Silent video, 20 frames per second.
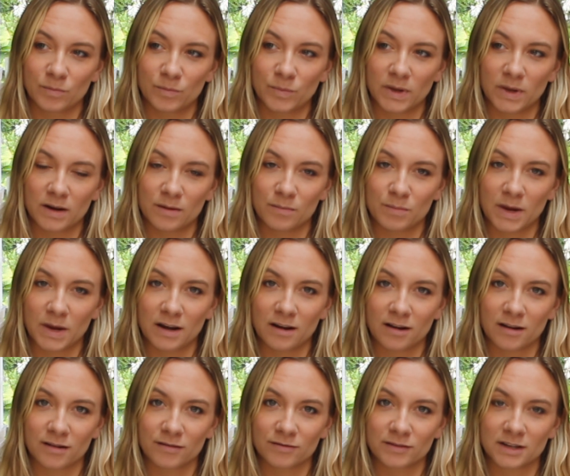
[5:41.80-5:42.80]
But it may
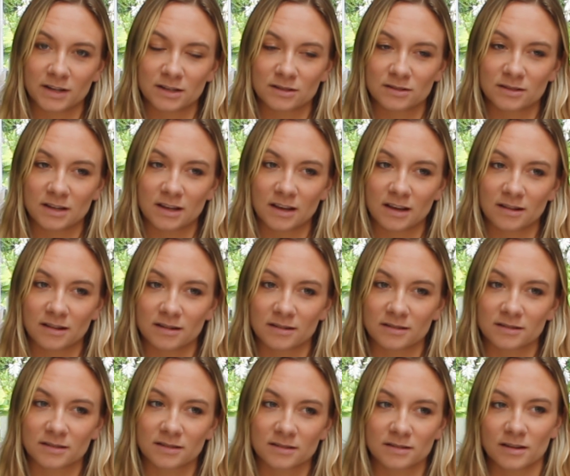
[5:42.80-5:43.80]
not have touched the
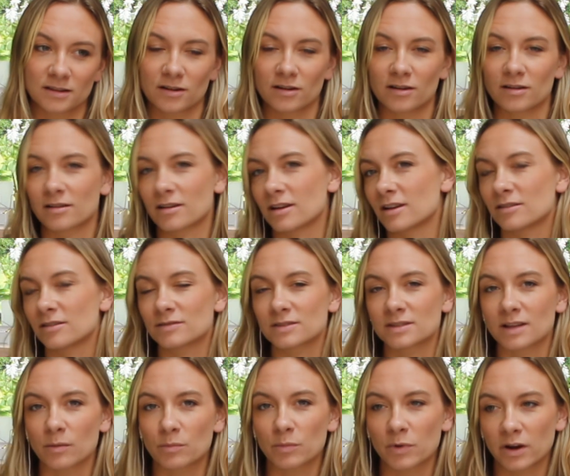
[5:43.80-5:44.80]
others because they're all kind of
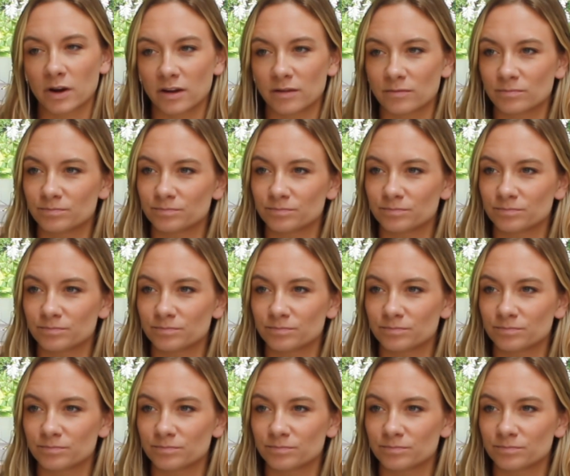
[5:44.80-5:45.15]
separate